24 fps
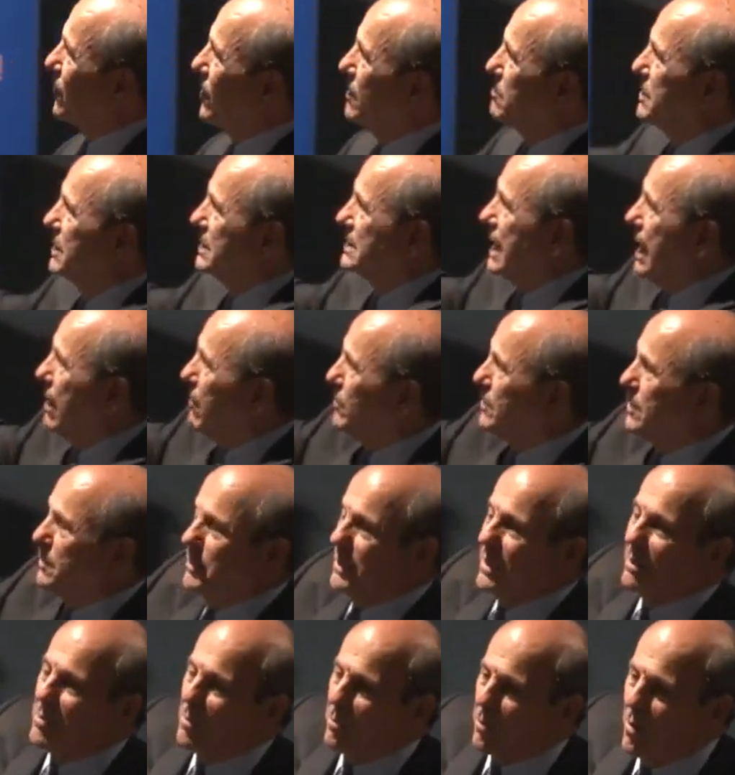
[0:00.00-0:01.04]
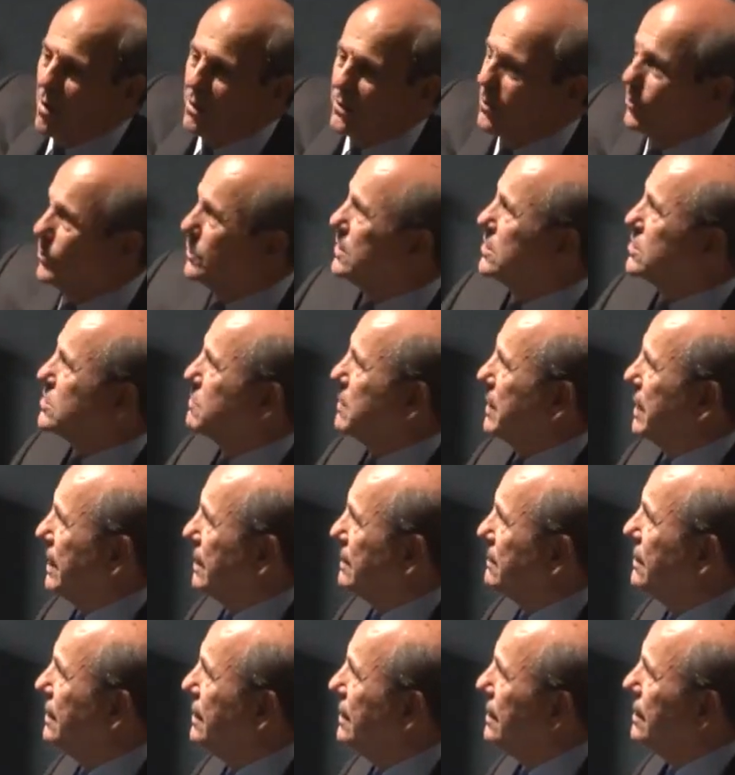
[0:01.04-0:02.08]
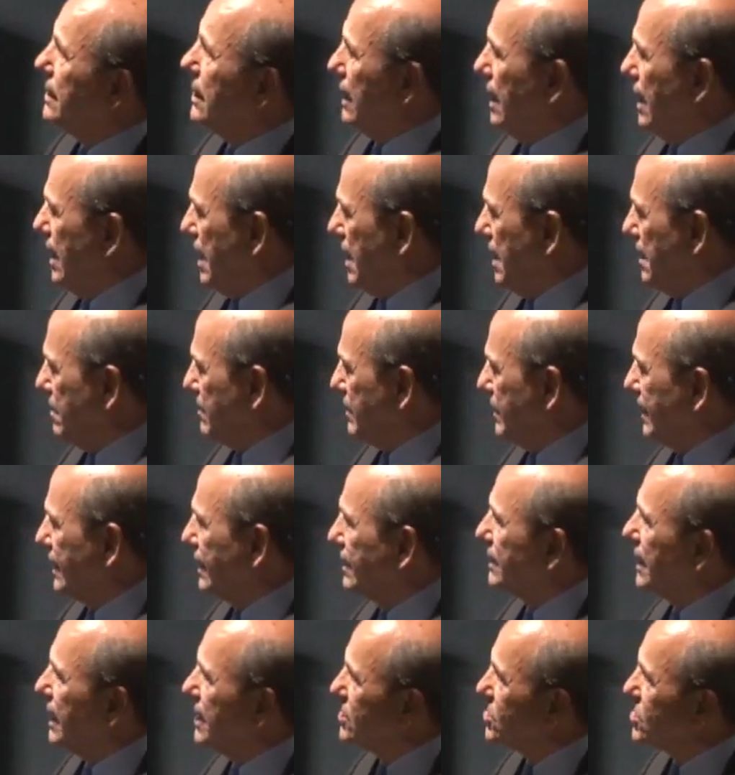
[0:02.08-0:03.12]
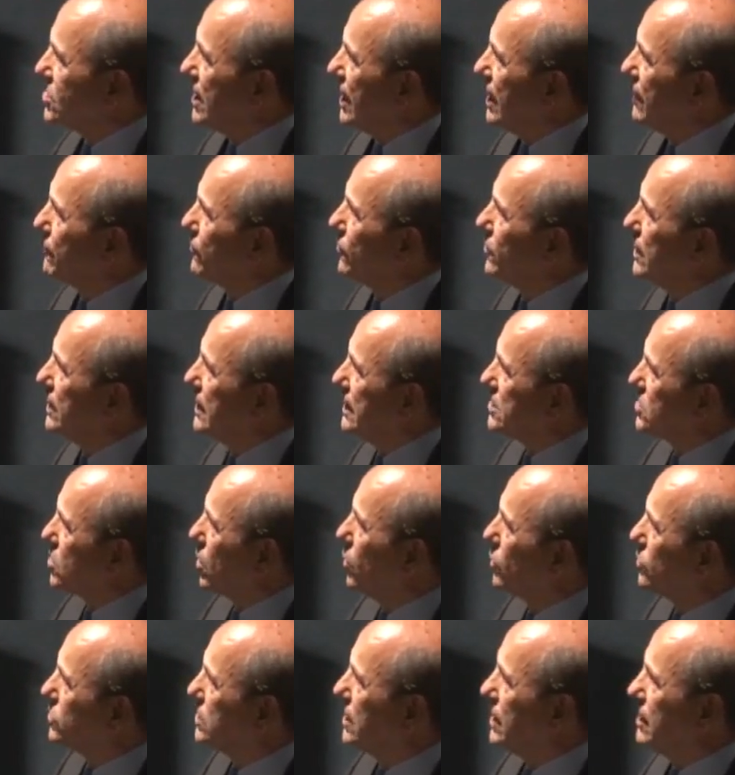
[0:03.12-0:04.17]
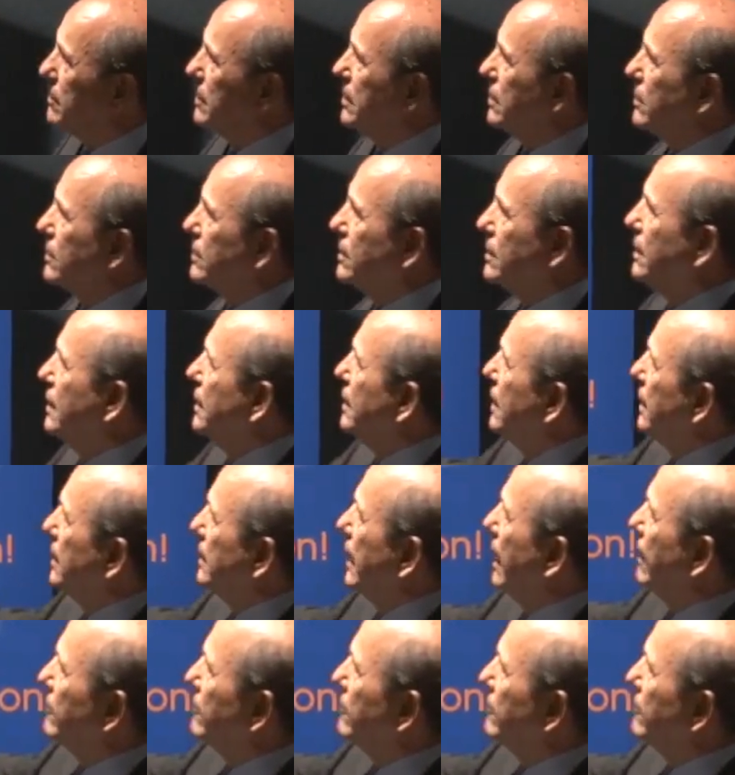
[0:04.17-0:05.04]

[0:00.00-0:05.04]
of fun because I wanted to become a partner with this man, um, Glenn Sanford, and this whole team here. And